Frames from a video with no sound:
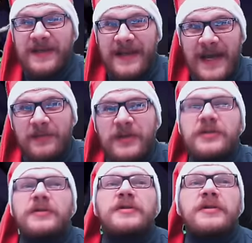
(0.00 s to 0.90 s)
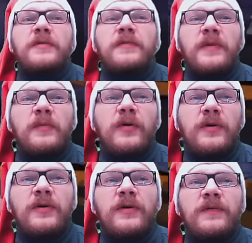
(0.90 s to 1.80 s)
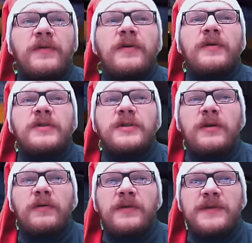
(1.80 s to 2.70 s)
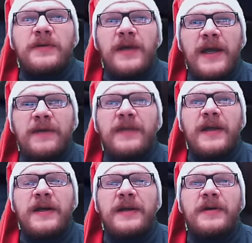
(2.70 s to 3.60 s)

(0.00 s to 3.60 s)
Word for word: damage. So the more of your souls you have, the higher